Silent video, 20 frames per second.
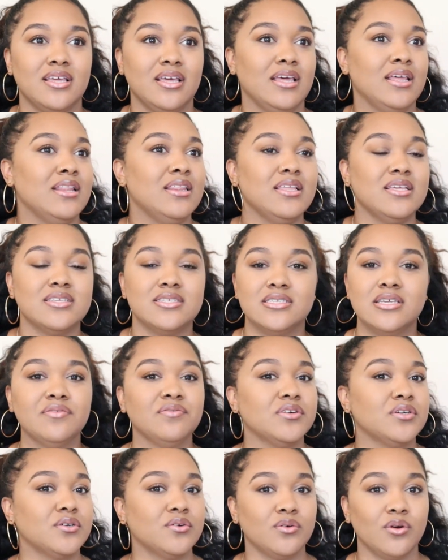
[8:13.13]
in these
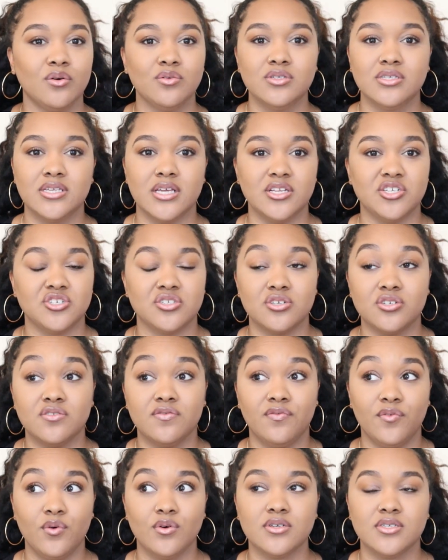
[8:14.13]
different growth stages. There's
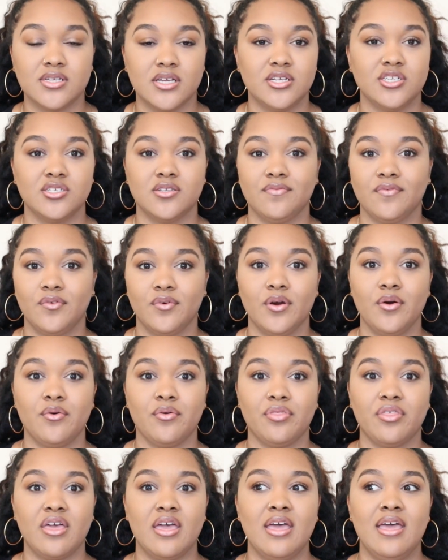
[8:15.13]
4 stages of
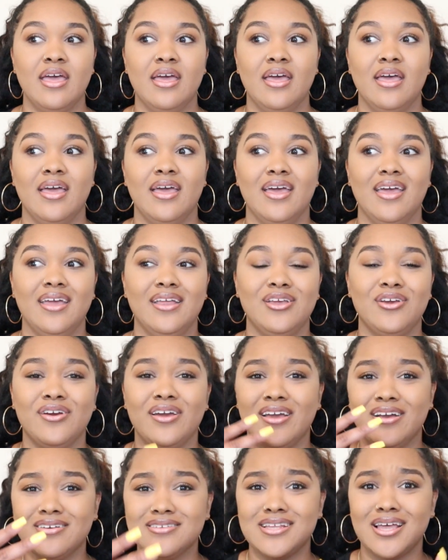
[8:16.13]
growth, and your
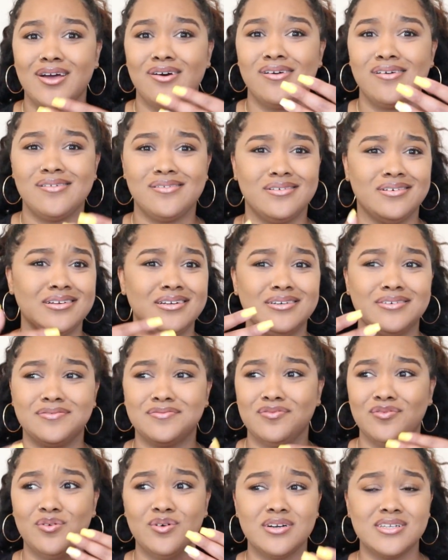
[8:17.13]
hair is like on a
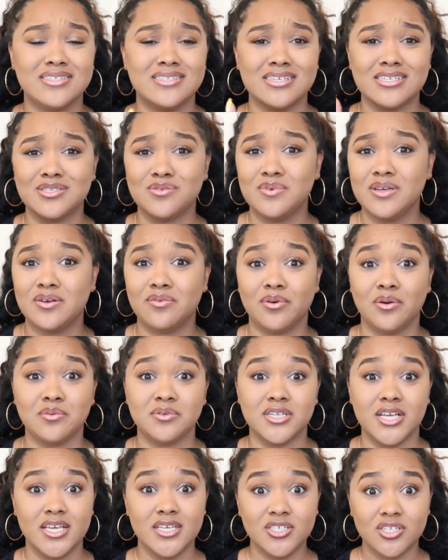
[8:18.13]
4 to 6 week
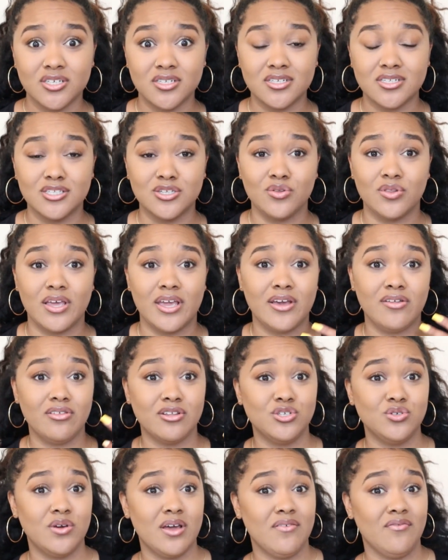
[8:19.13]
rotation. So the hair
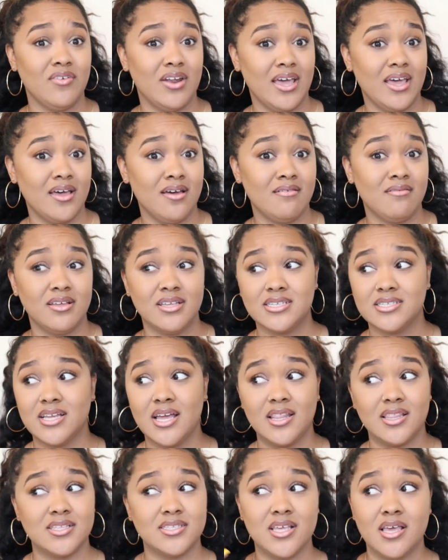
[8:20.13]
that you have now is
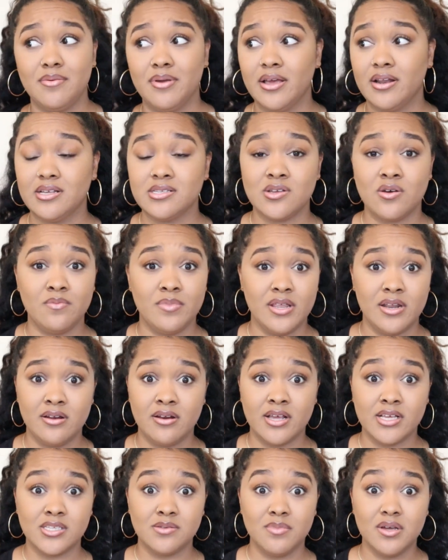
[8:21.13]
not the same hair that's going to be
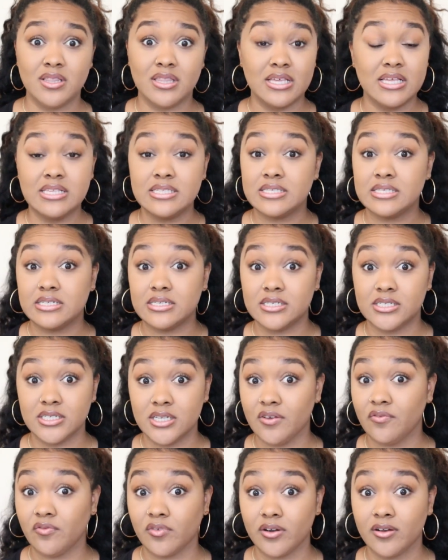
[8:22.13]
there next month. It's
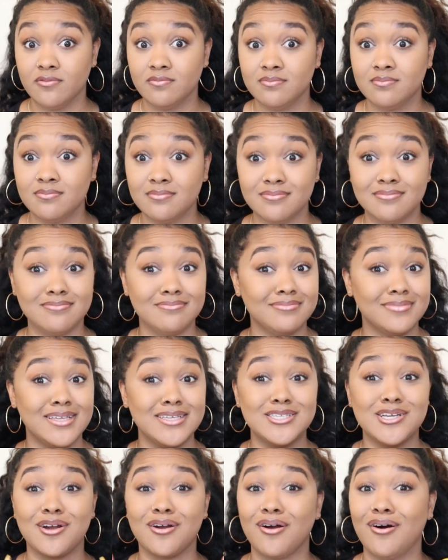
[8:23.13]
different.
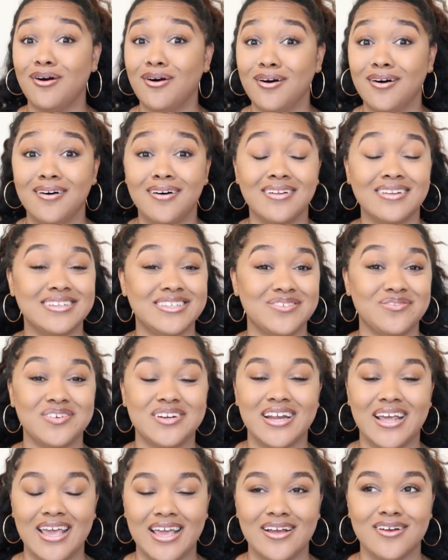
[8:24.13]
These are all
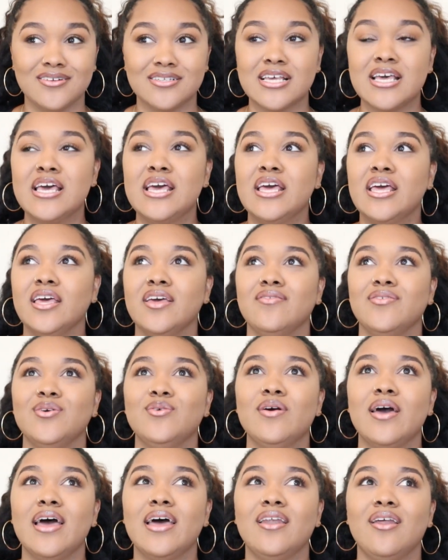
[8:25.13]
different hairs. If
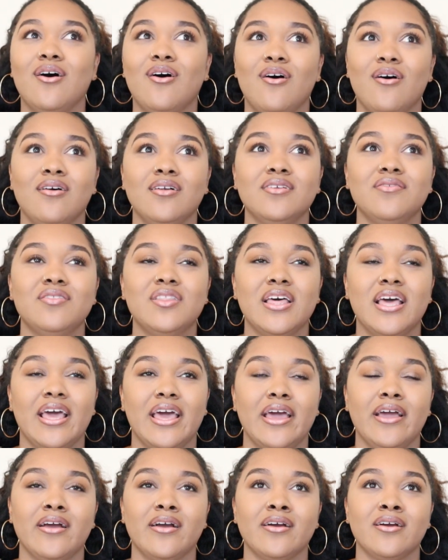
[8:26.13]
you had all of the
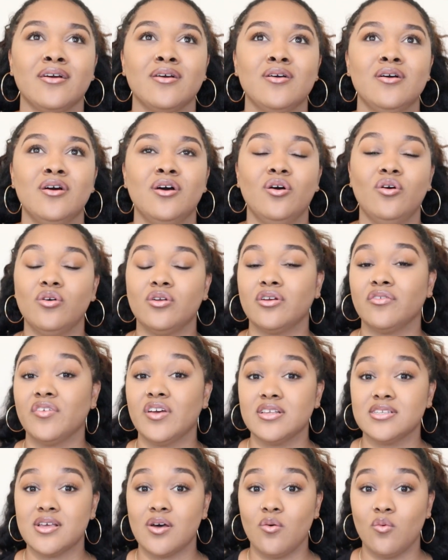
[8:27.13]
hair on your
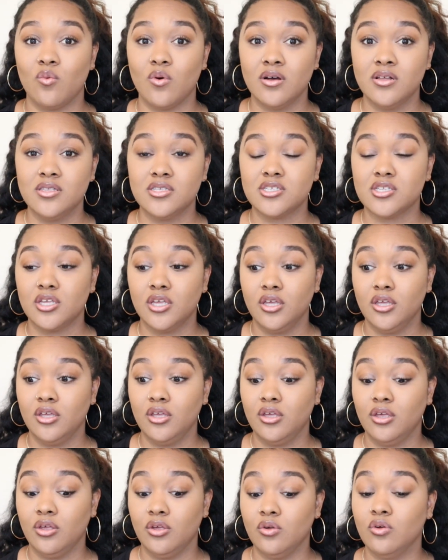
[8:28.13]
face at once,
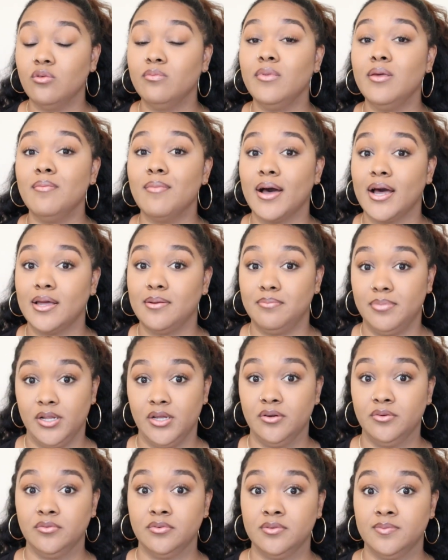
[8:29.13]
you'd be mind
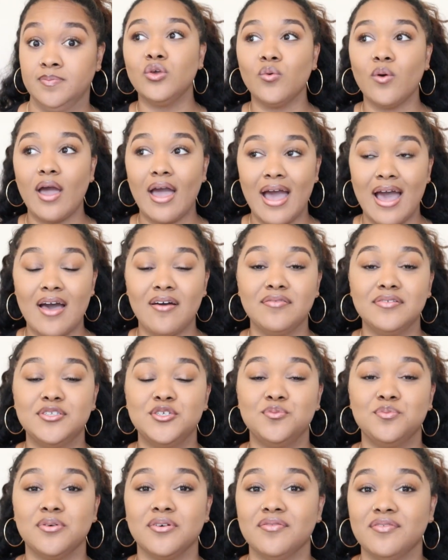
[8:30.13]
blown. You have
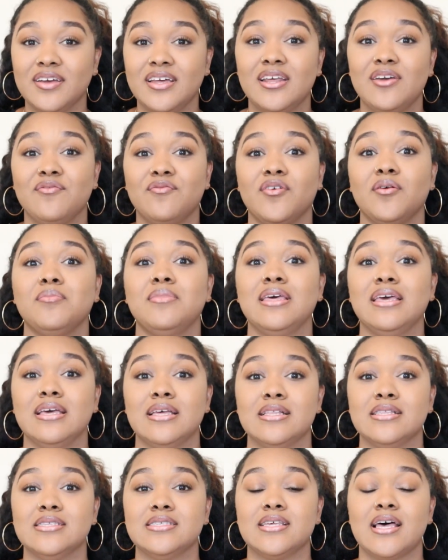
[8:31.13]
to prevent it from the
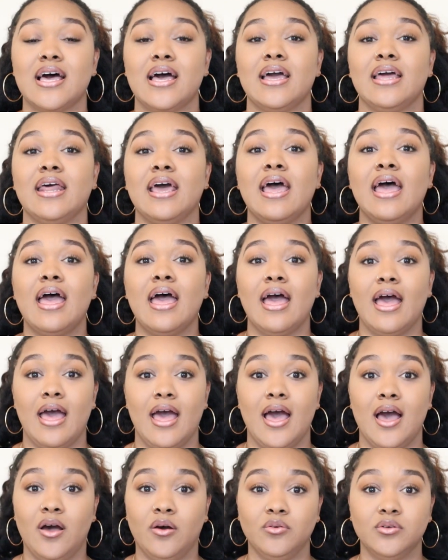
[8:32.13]
inside
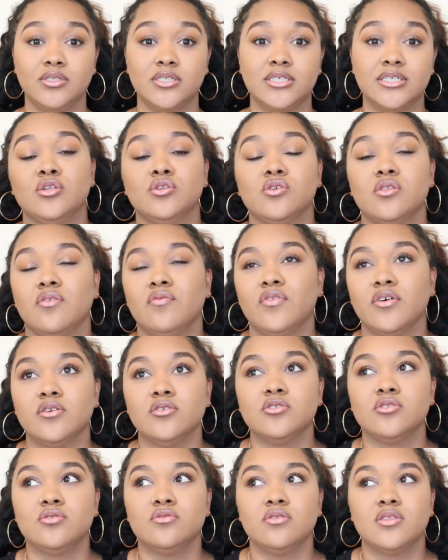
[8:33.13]
out. So the
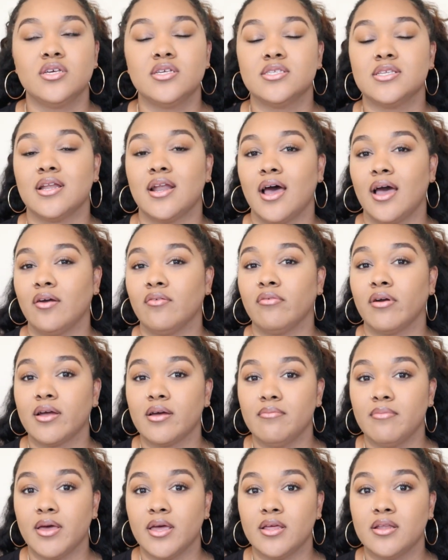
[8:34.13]
first 2 things that I
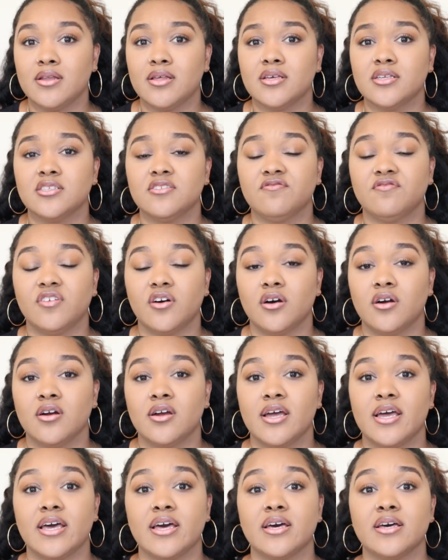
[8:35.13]
recommend as far
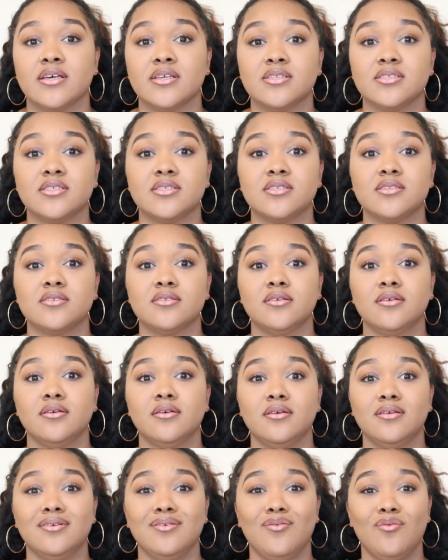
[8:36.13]
as
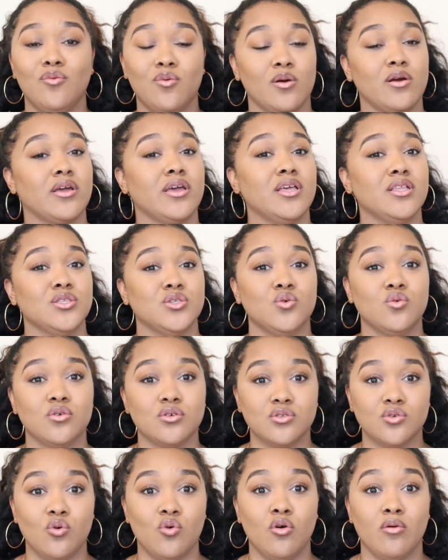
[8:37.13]
working
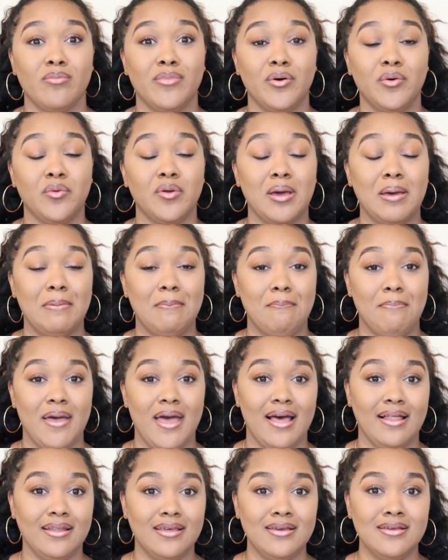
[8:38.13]
towards hormone
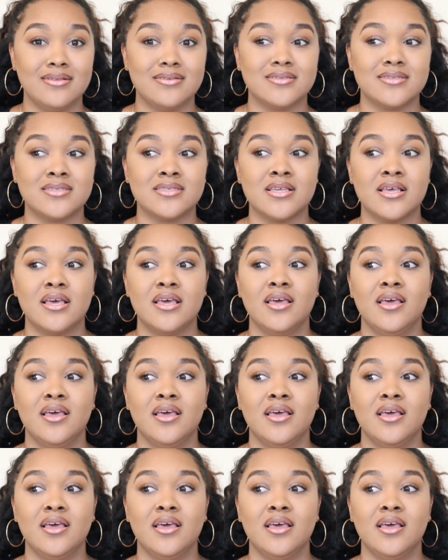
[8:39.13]
balance